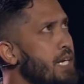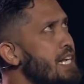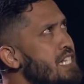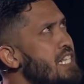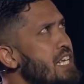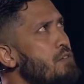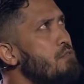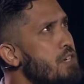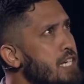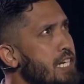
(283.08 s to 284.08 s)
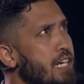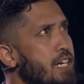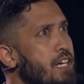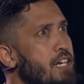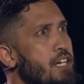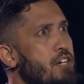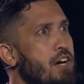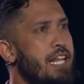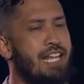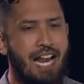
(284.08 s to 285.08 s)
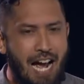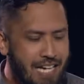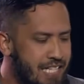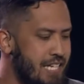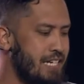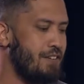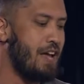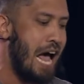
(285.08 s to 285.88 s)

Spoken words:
but is he really? You know, and that idea of